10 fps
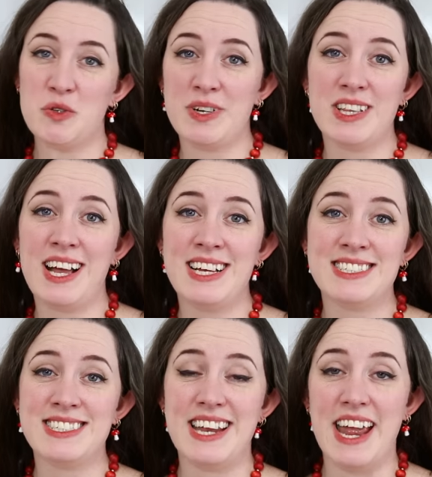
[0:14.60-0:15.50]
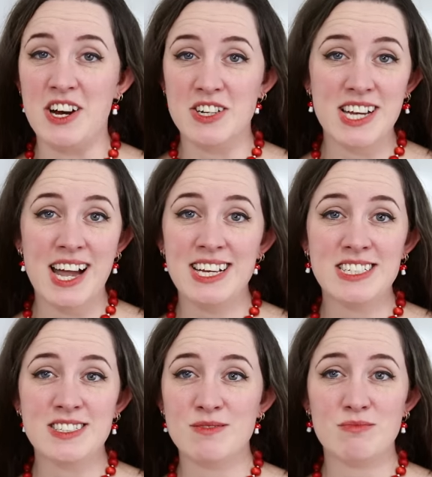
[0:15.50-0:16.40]
to realize that hair
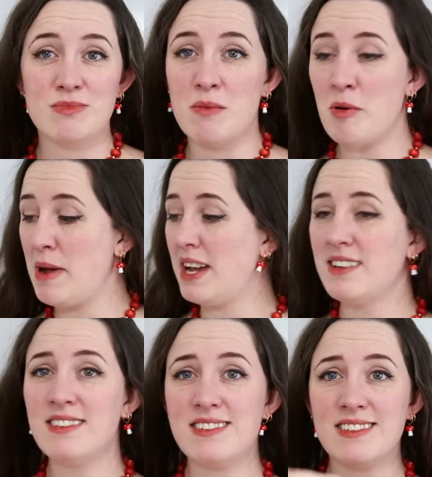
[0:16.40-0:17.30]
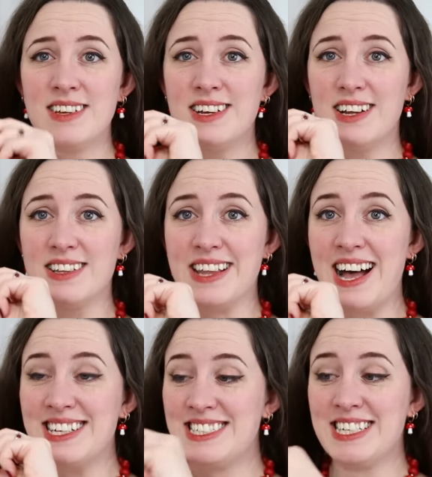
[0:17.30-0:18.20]
ties, rubber bands,
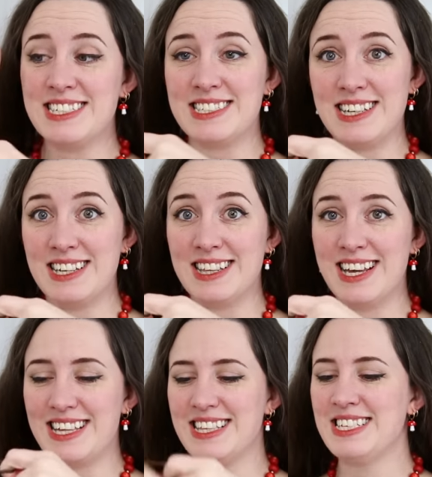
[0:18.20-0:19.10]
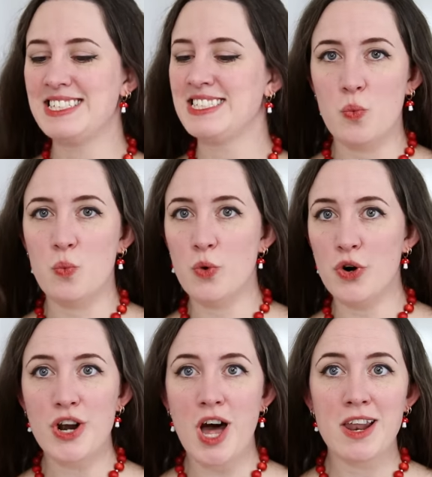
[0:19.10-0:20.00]
elastics like this
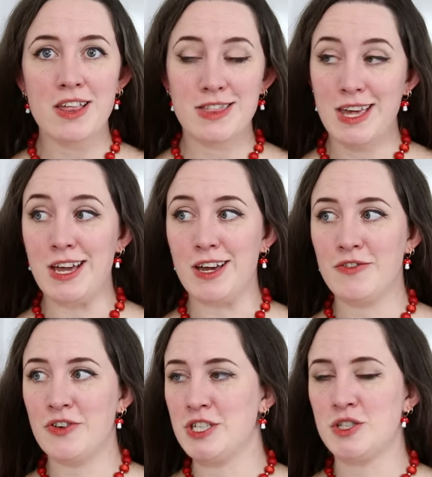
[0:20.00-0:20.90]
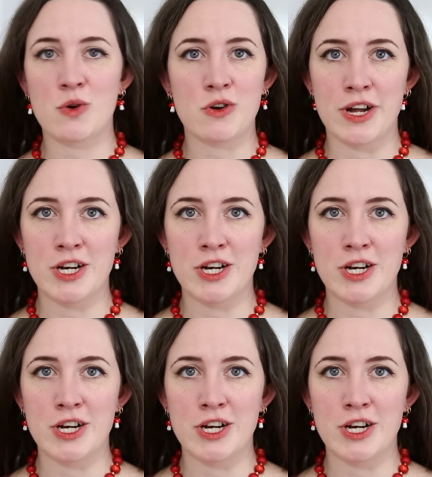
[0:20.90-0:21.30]
were not a thing for historical